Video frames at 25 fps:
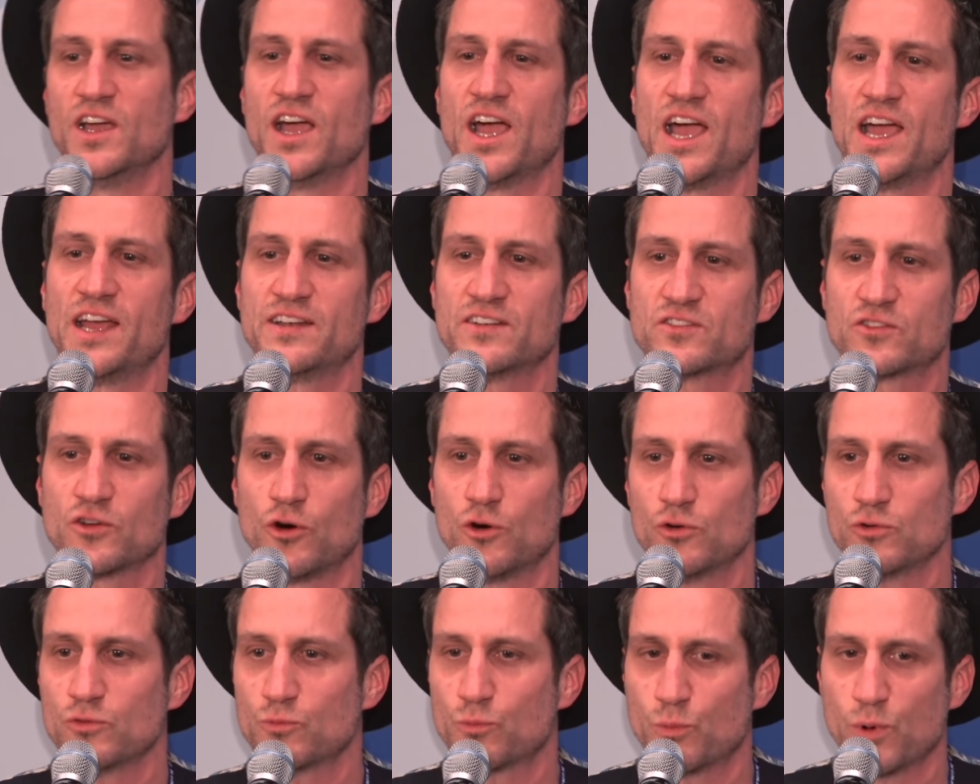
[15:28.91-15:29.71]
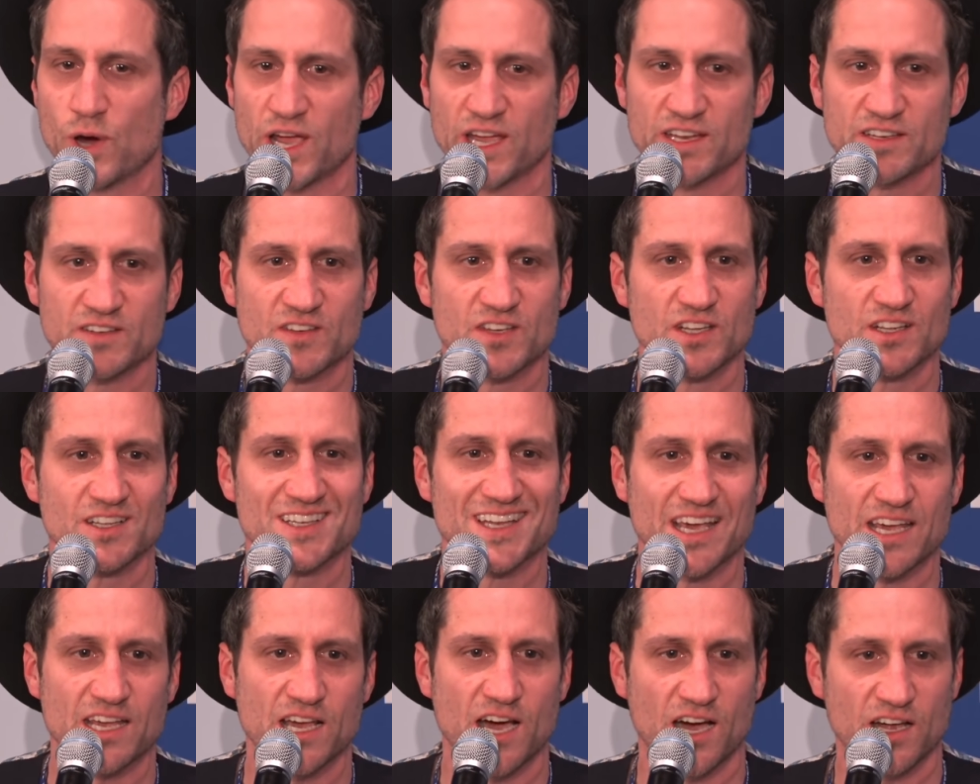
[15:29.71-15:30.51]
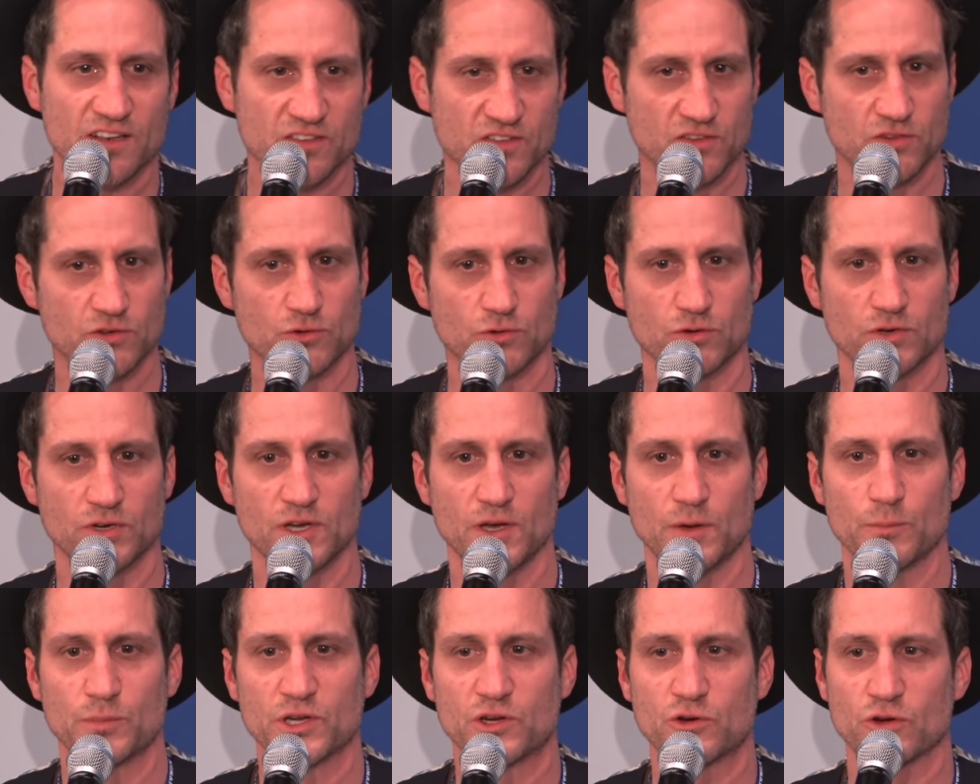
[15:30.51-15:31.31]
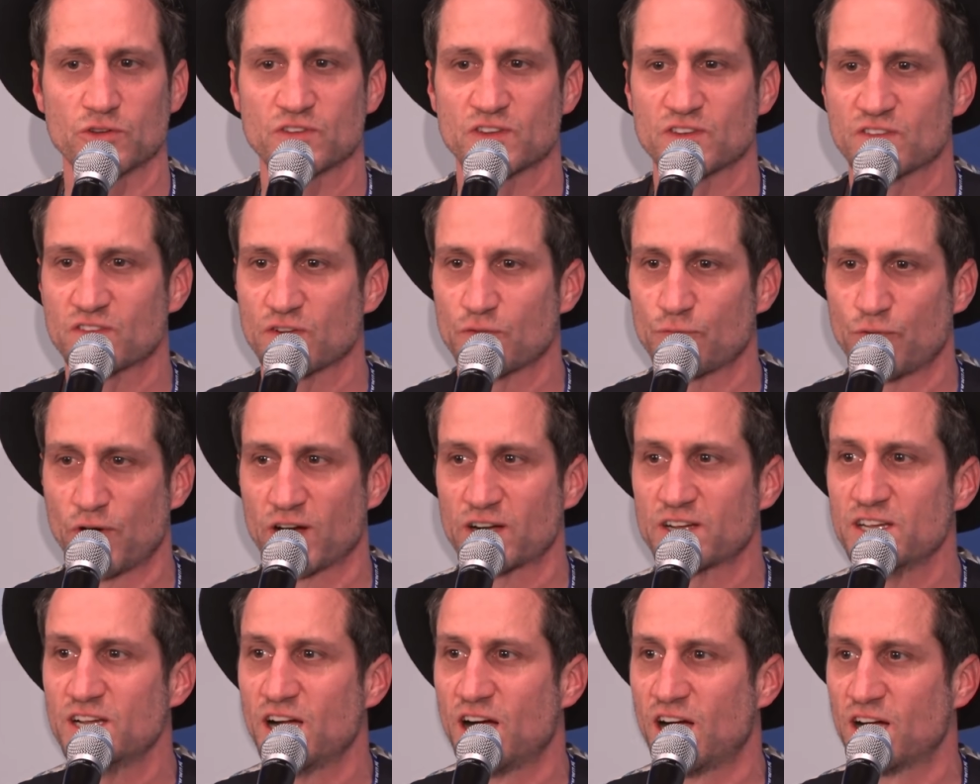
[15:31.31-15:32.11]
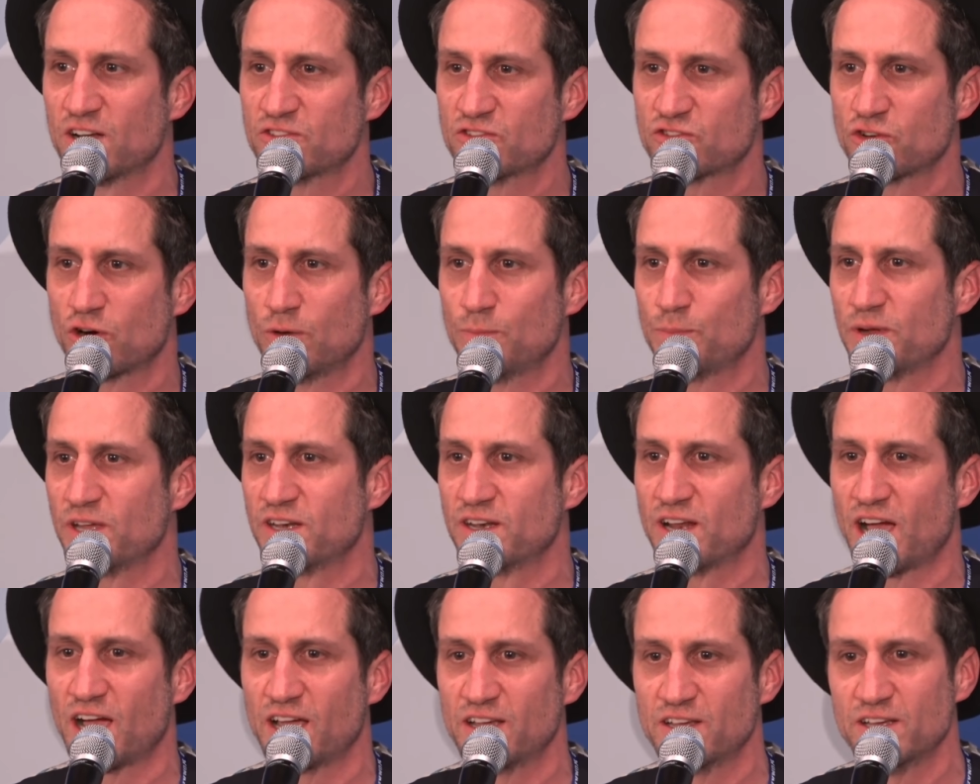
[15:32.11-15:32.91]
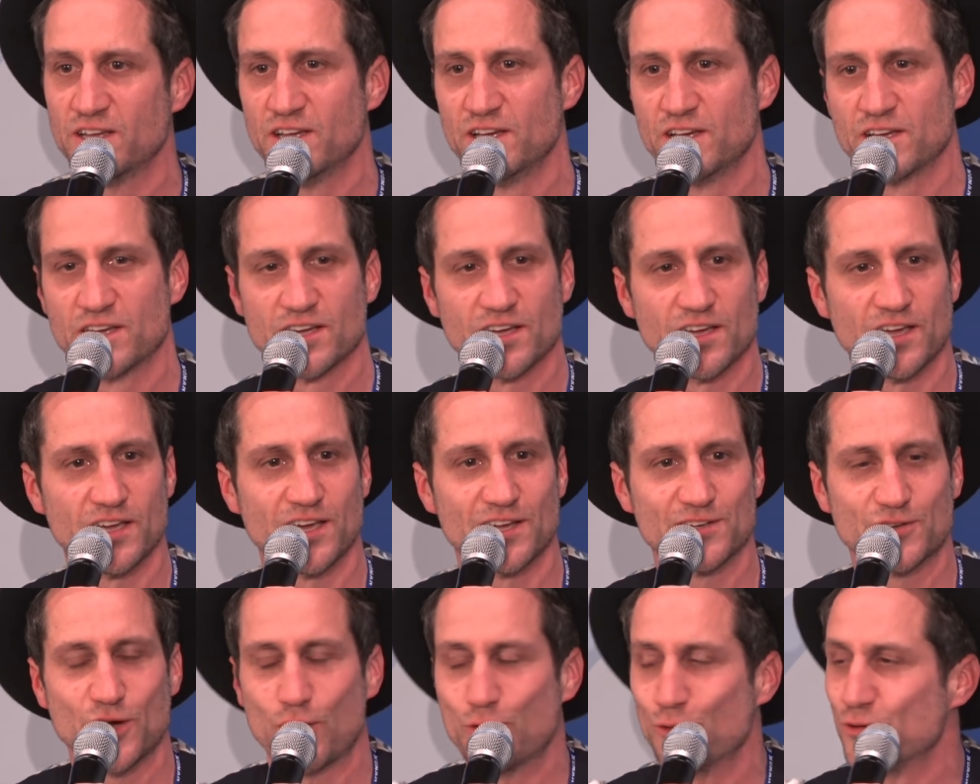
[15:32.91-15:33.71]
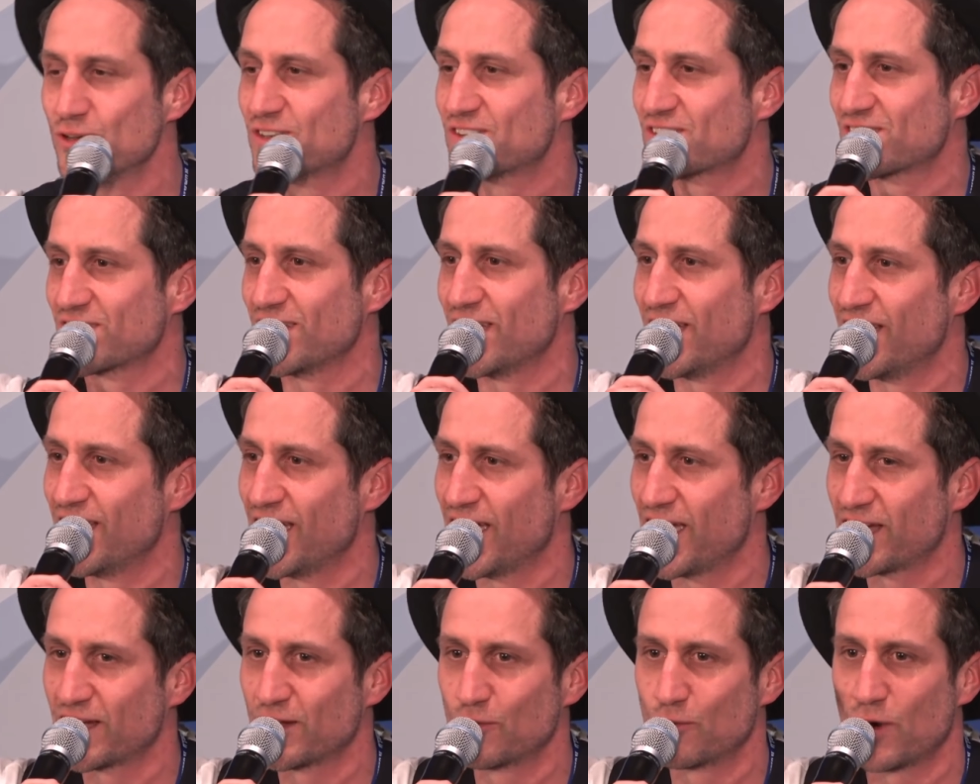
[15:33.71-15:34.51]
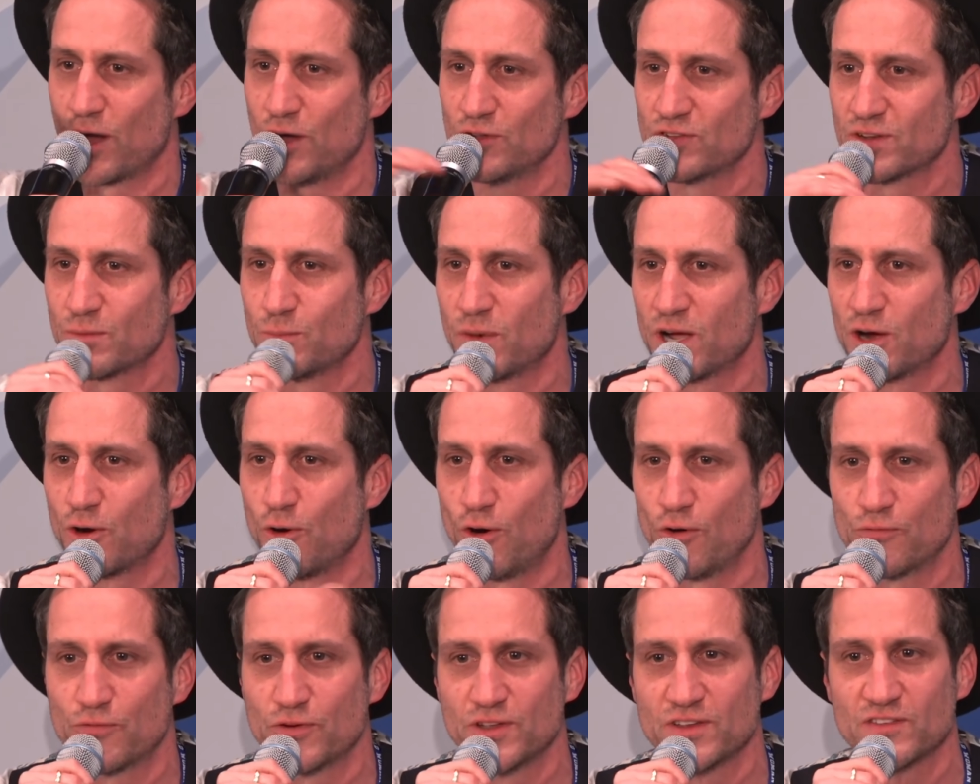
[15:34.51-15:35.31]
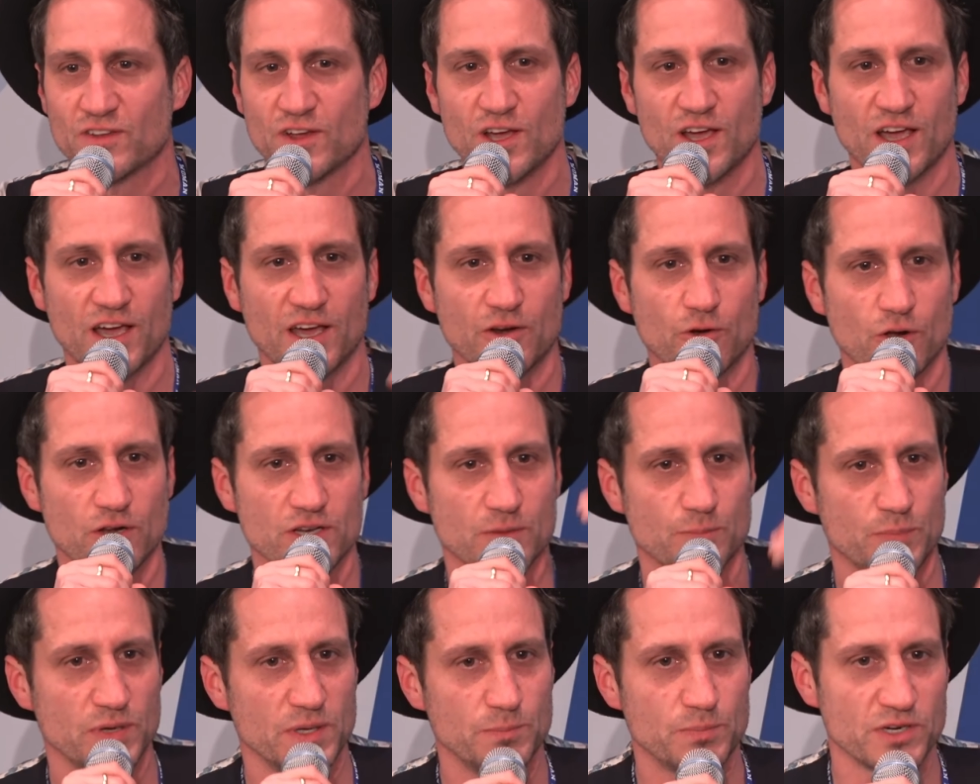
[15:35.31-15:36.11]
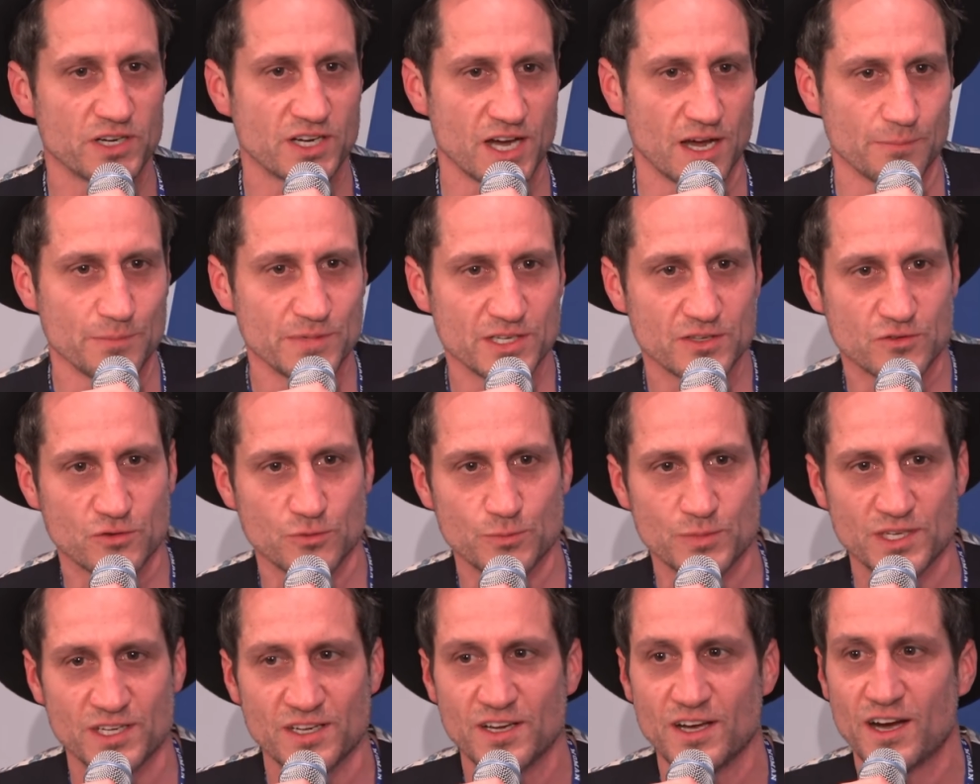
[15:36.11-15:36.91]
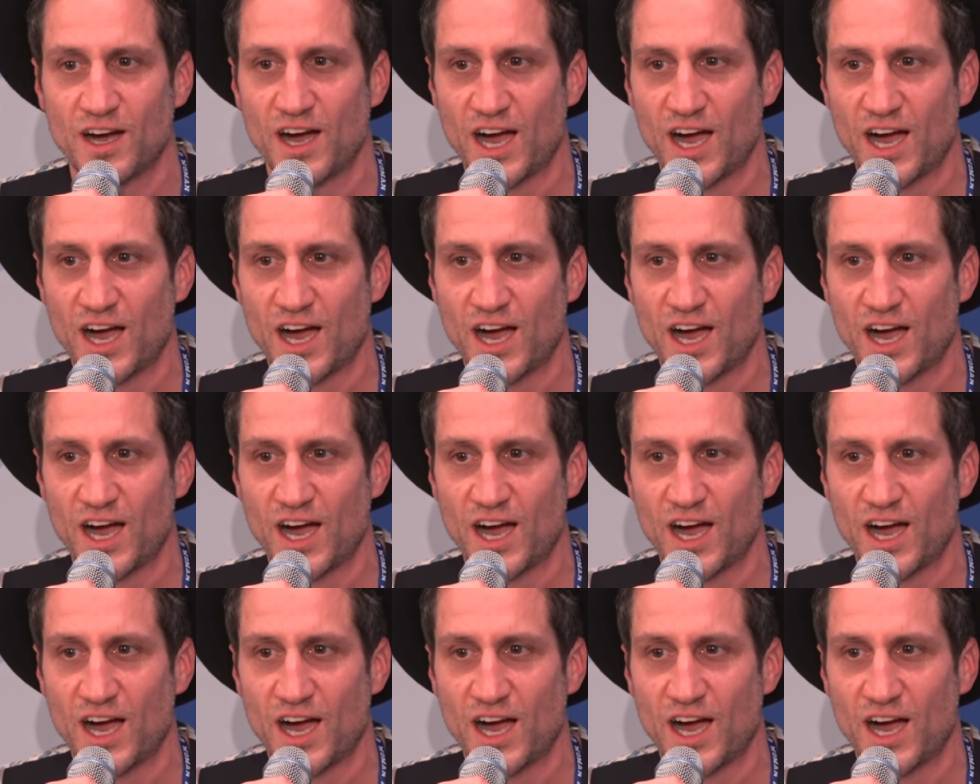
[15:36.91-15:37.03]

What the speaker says: And don't wait till they ask you, because it's a fucking hard job, and I don't hang around in my office and all the people coming to me.